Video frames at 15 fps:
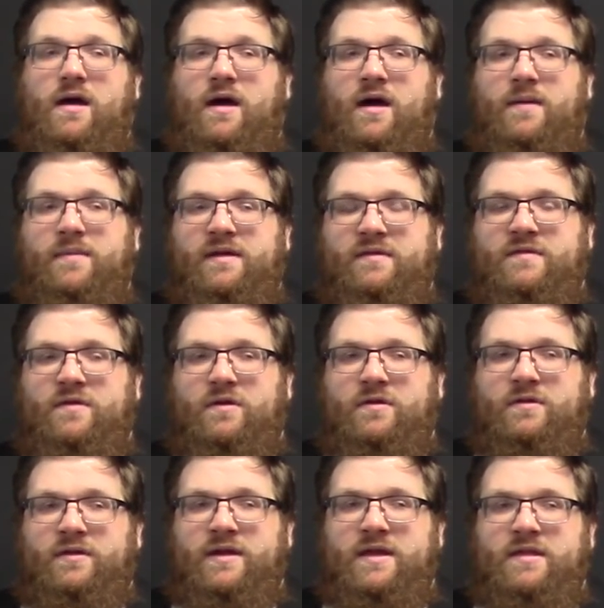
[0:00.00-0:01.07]
and
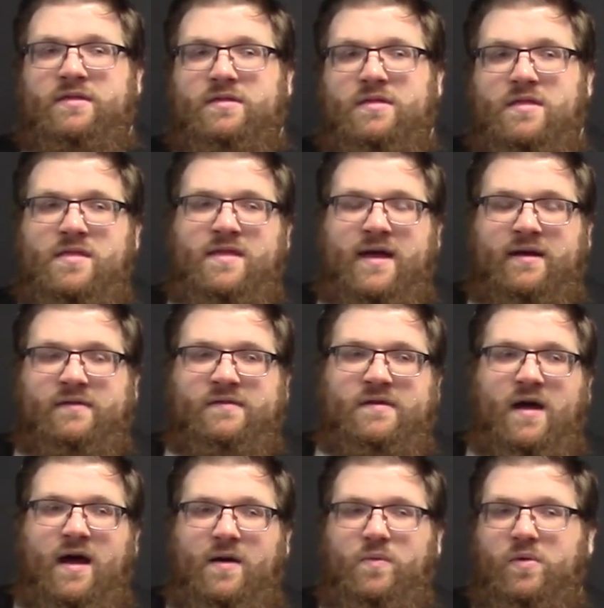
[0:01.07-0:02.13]
certainly that is
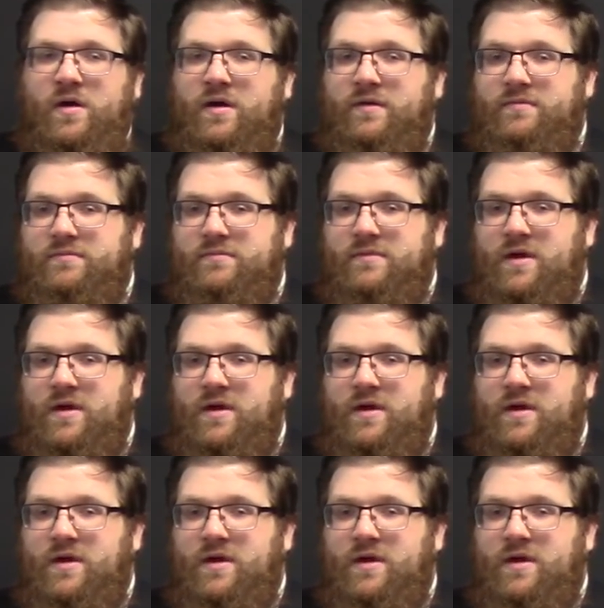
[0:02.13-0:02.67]
not where